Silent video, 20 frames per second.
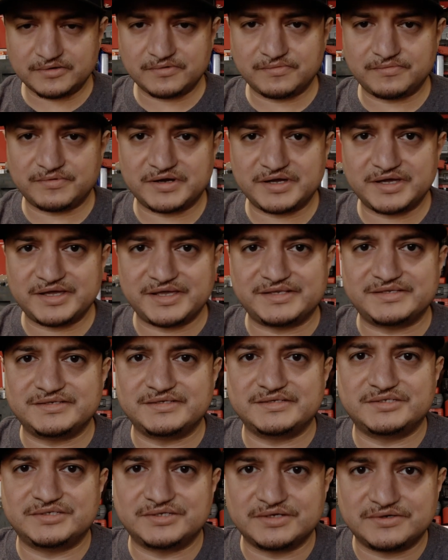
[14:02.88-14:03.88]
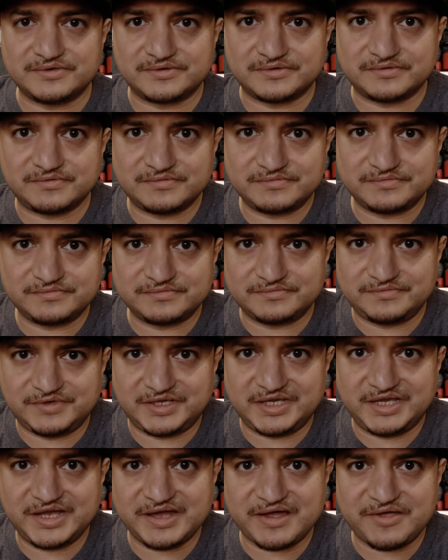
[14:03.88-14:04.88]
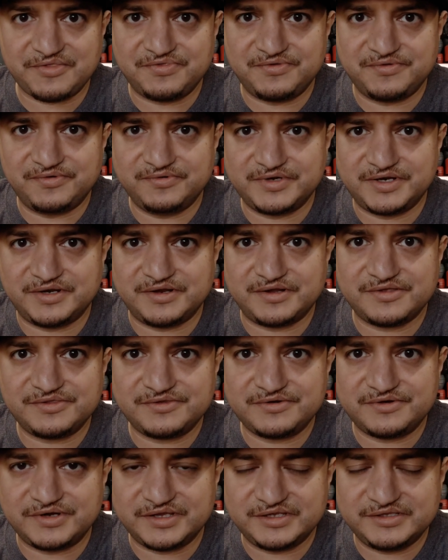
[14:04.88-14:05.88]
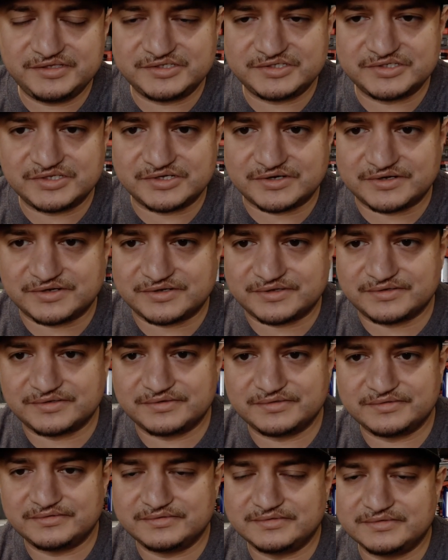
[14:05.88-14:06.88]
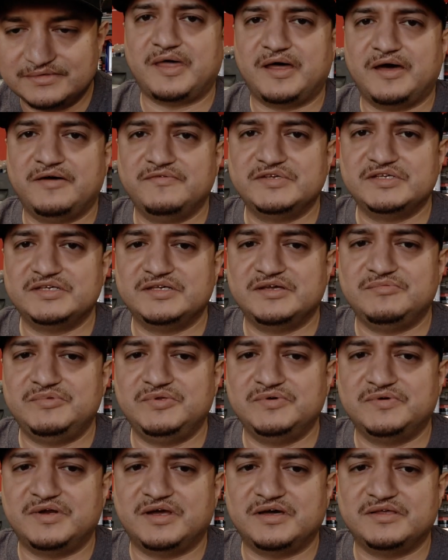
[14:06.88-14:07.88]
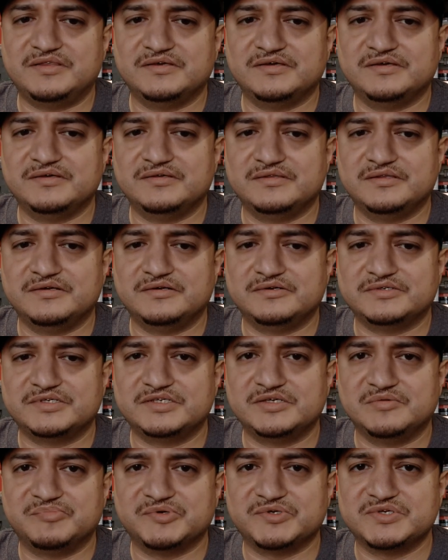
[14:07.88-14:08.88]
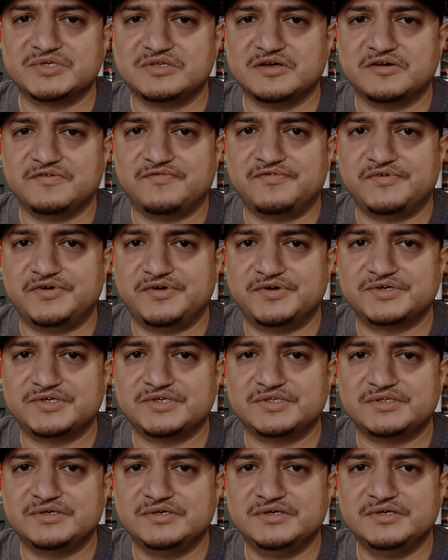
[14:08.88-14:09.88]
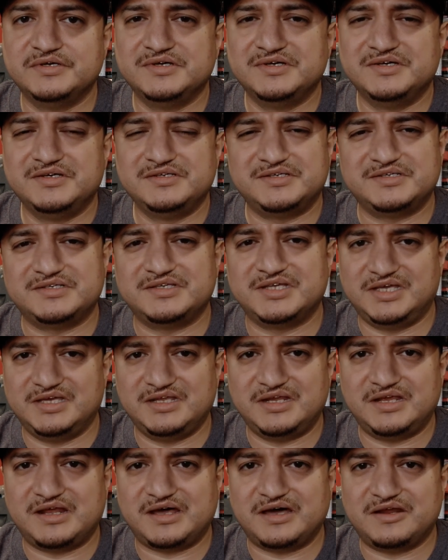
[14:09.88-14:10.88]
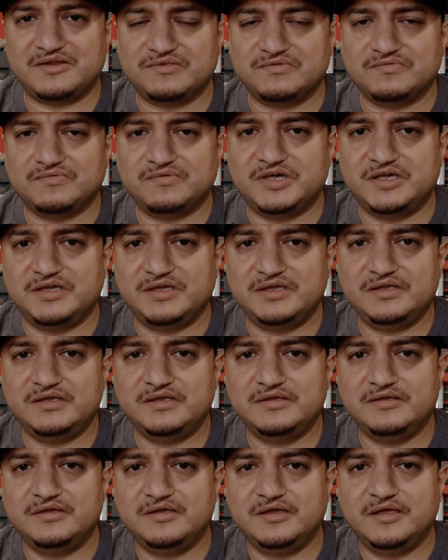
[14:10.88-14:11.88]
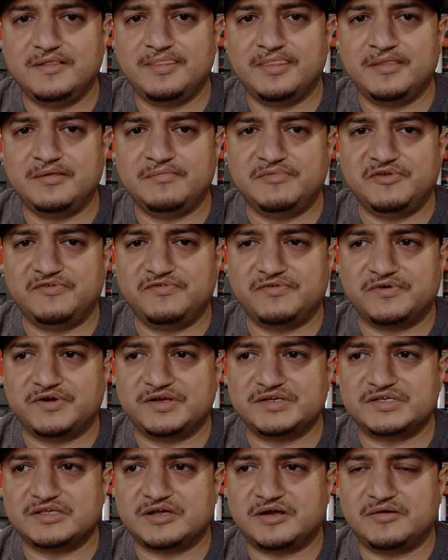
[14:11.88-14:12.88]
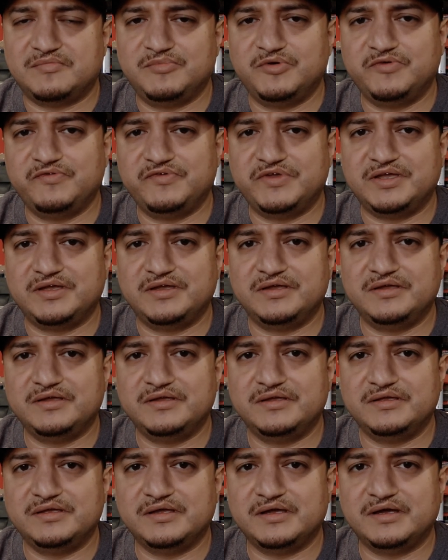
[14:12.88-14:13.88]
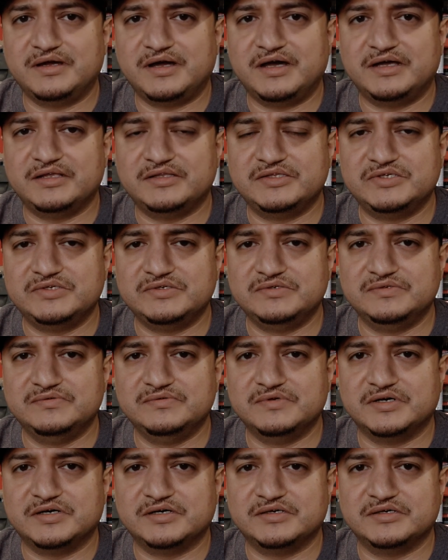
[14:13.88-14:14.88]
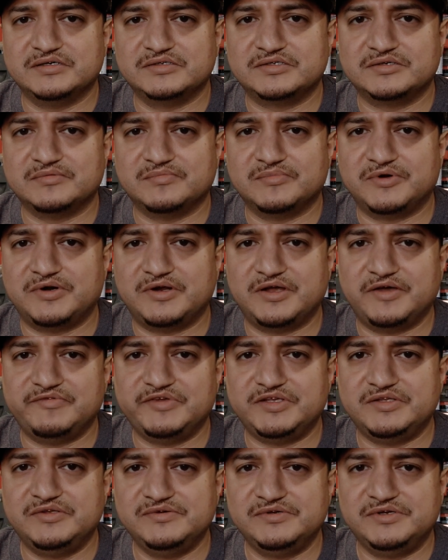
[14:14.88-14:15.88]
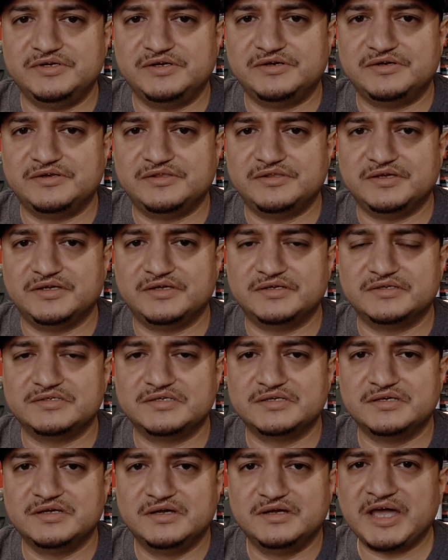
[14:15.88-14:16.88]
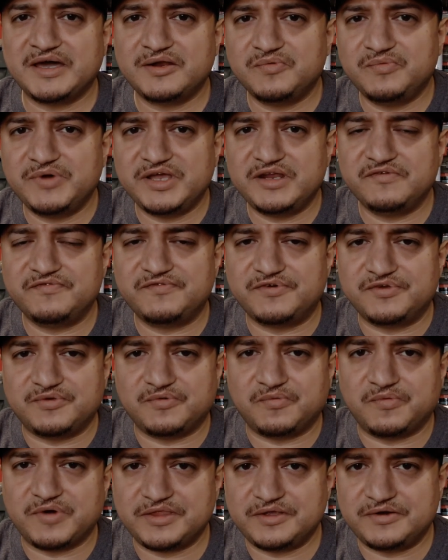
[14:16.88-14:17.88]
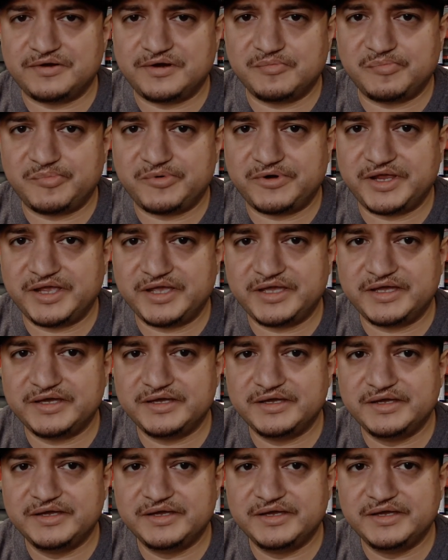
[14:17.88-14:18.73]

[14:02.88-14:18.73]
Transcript: Alright, so we got through another install. Obviously I'm doing all the little simple stuff first, just to get it out of the way before I start moving onto some more heavy duty things. Kind of waiting for the weather to break.